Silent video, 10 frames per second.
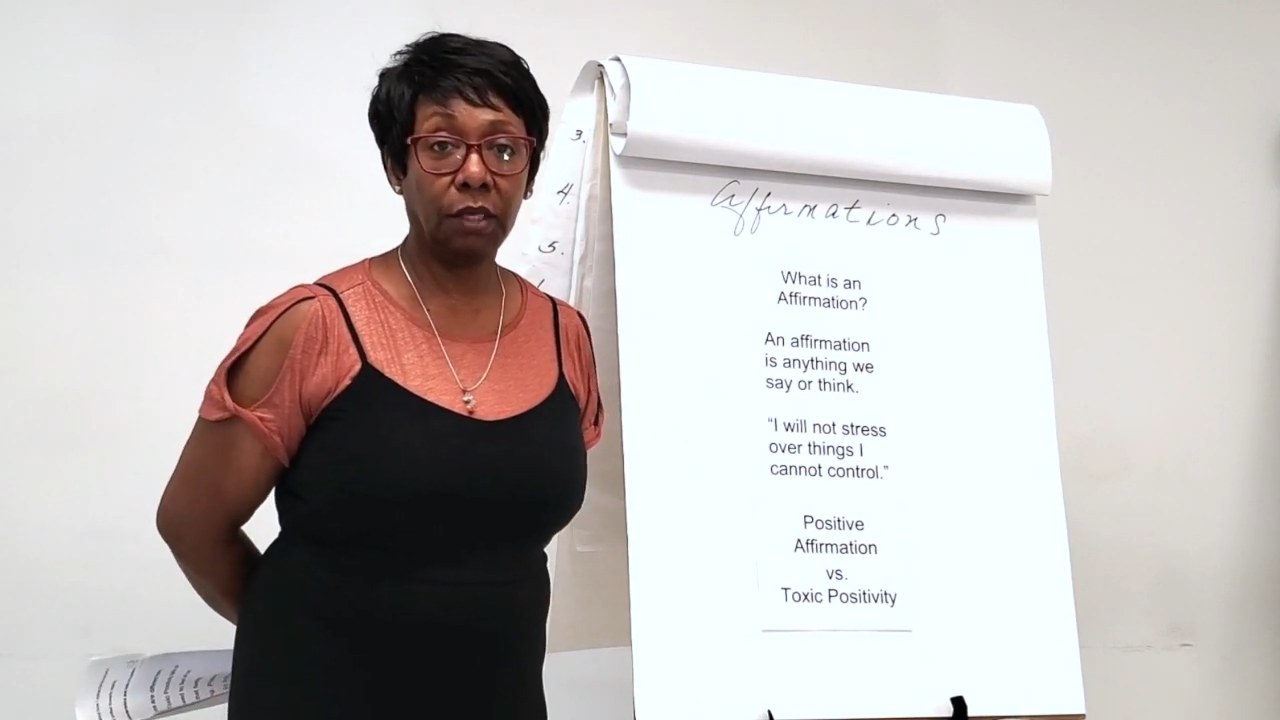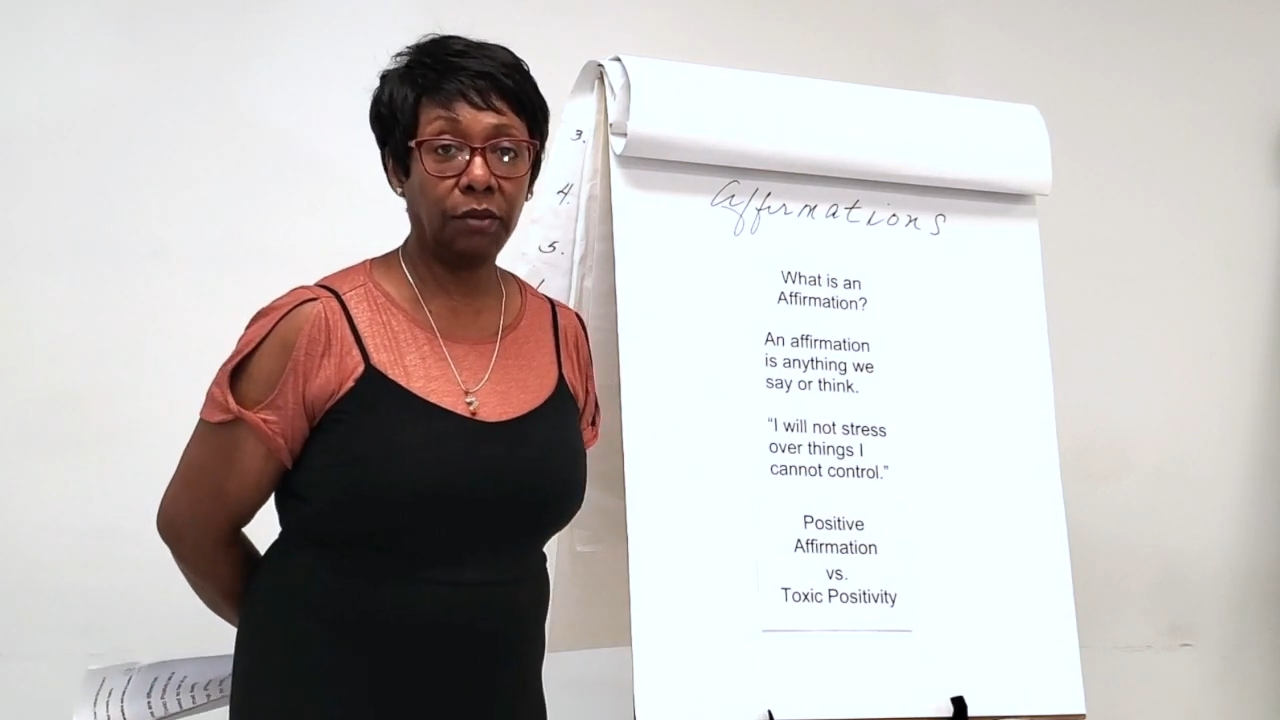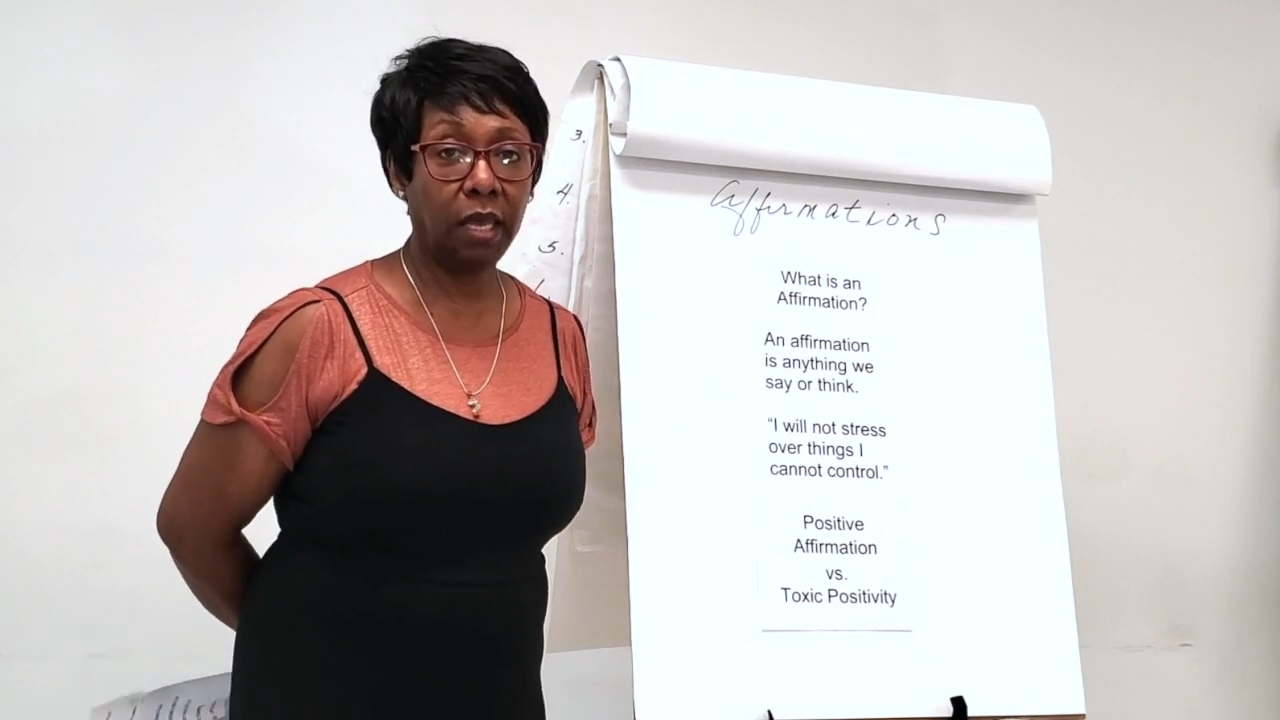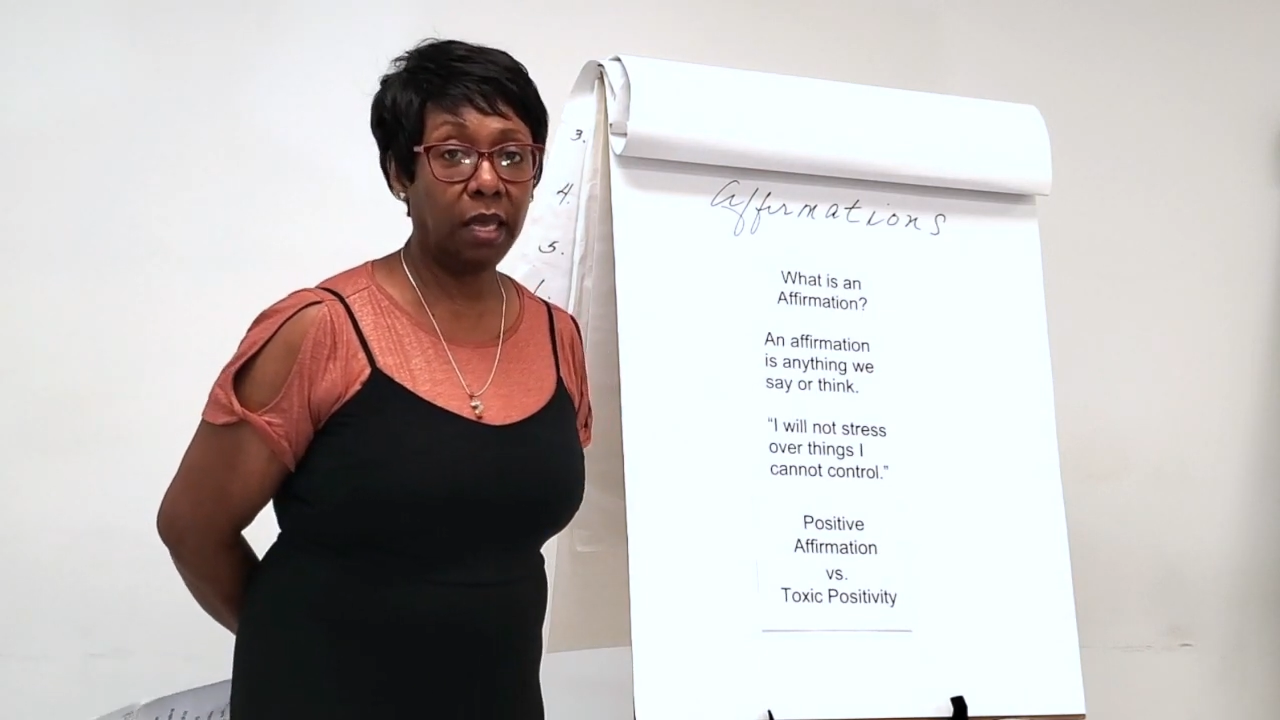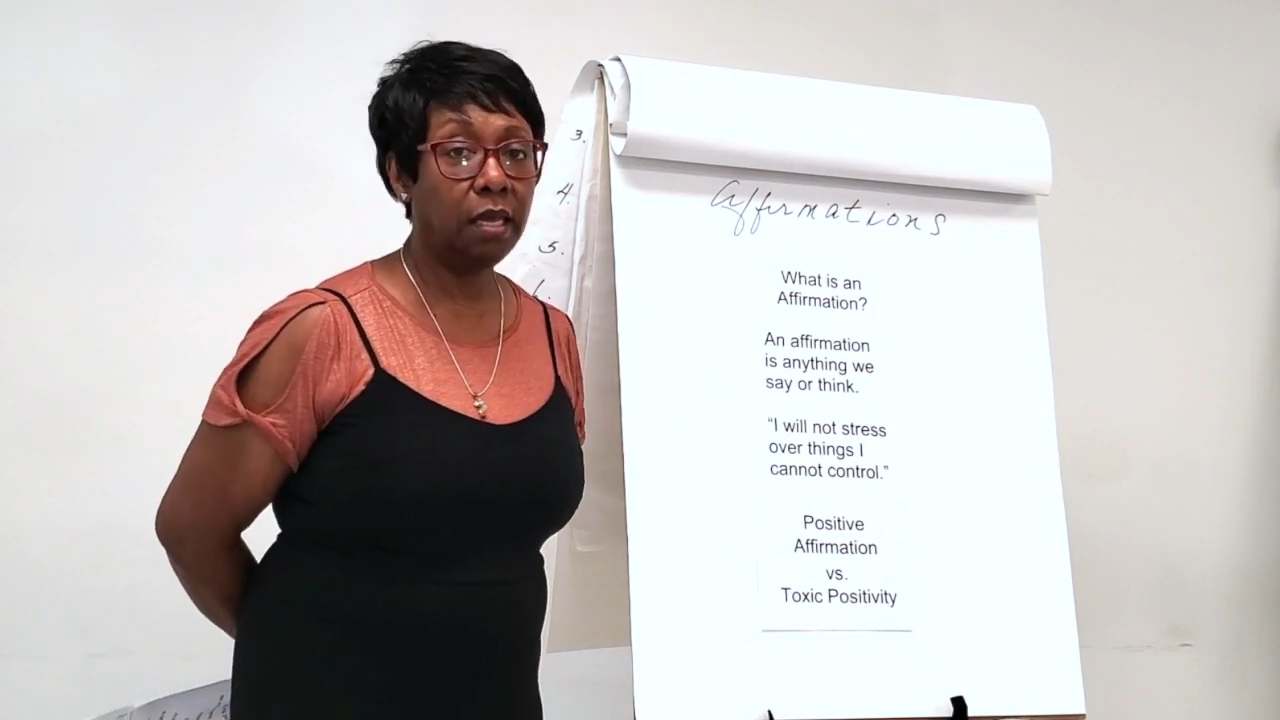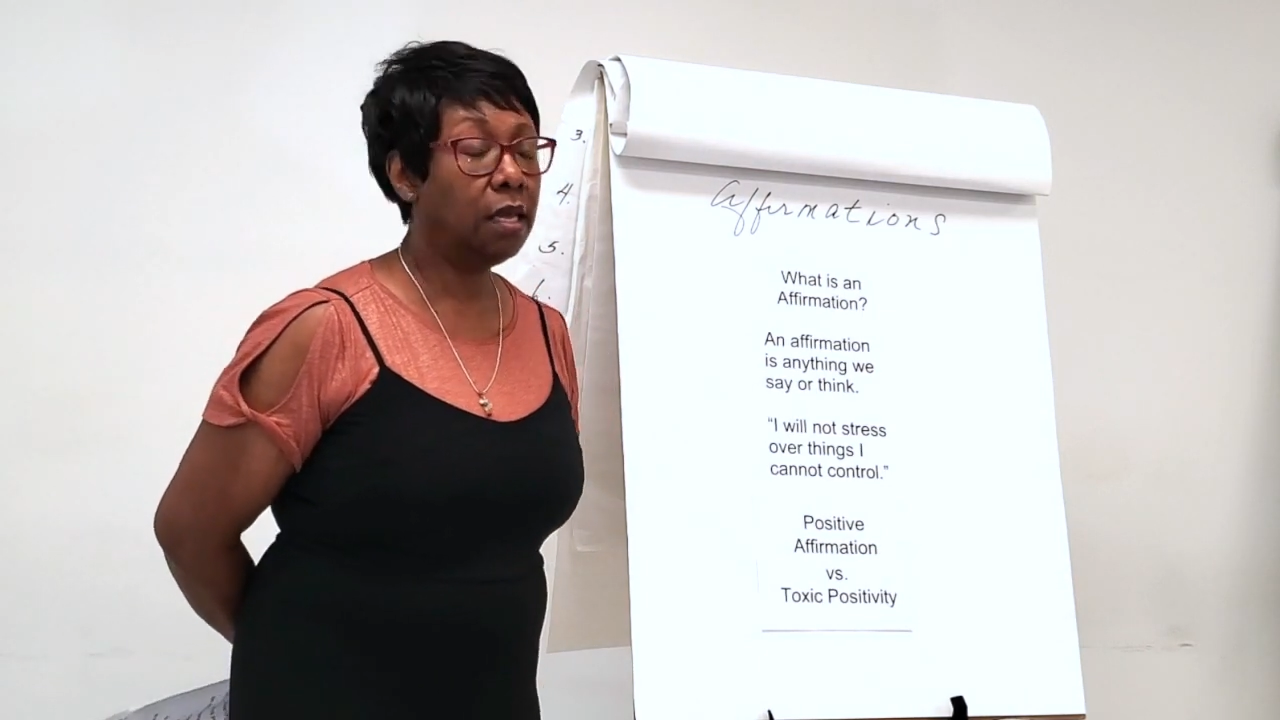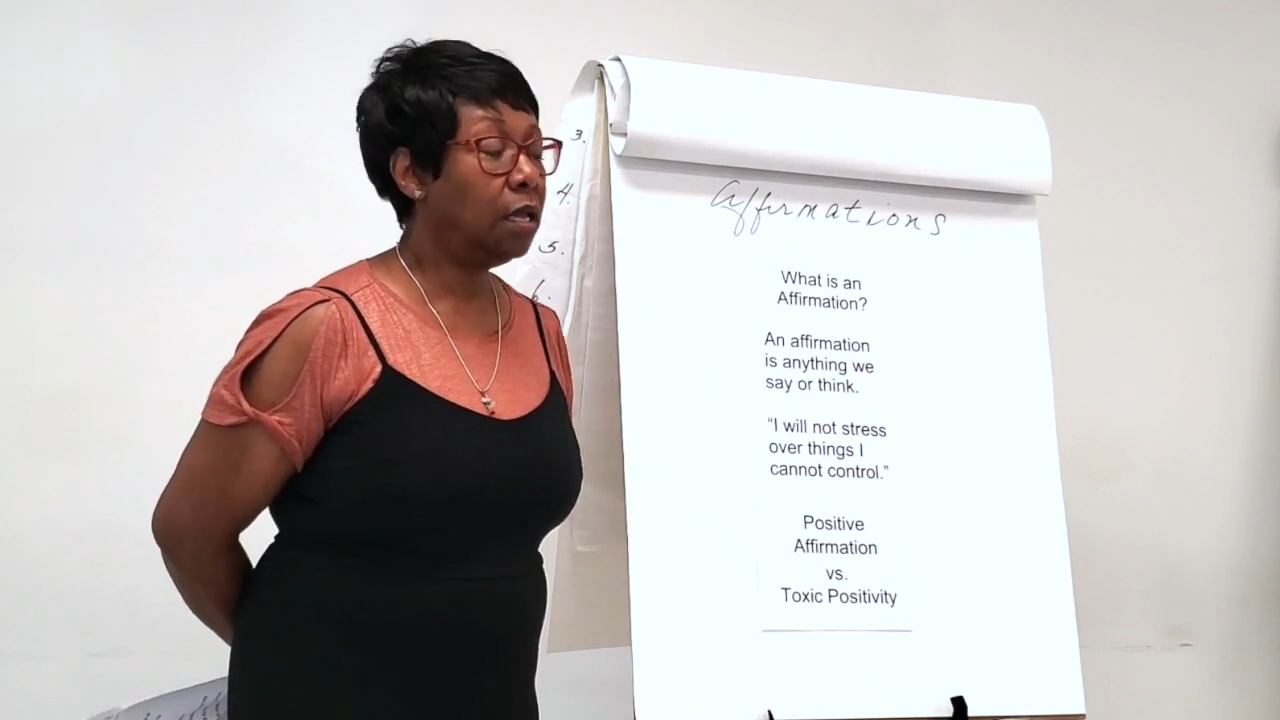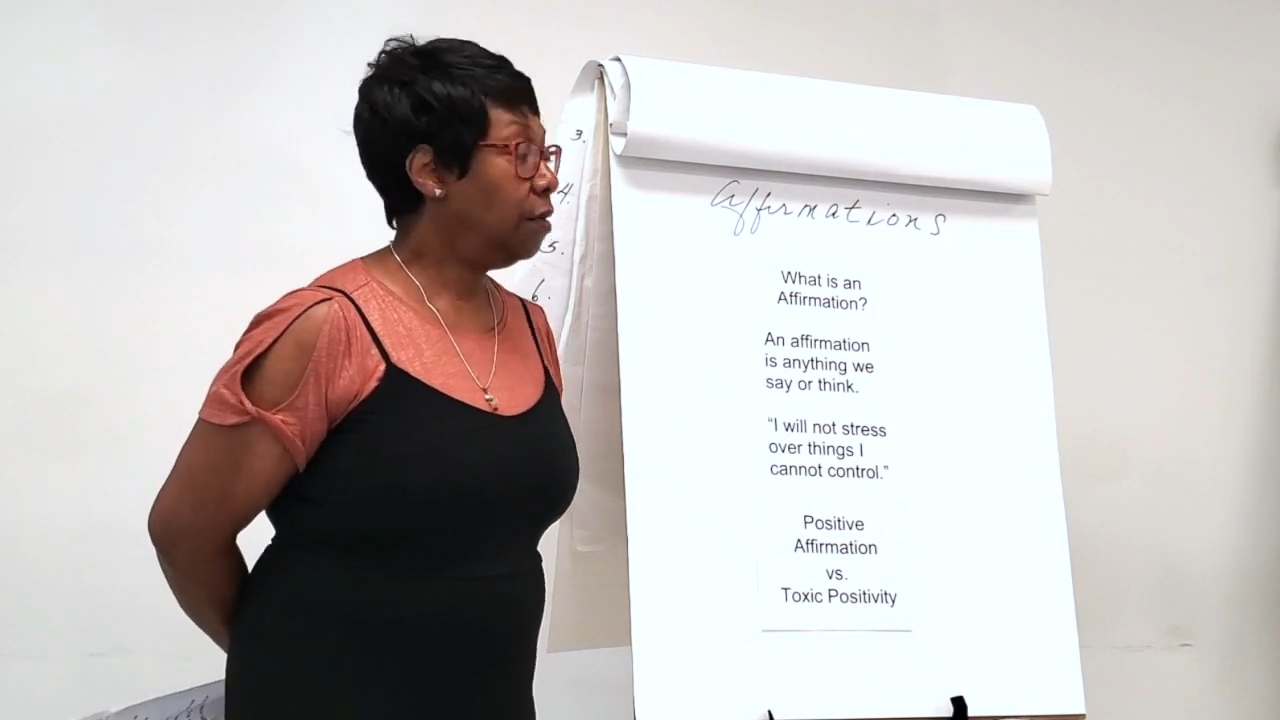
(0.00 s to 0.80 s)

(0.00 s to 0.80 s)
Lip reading: Okay,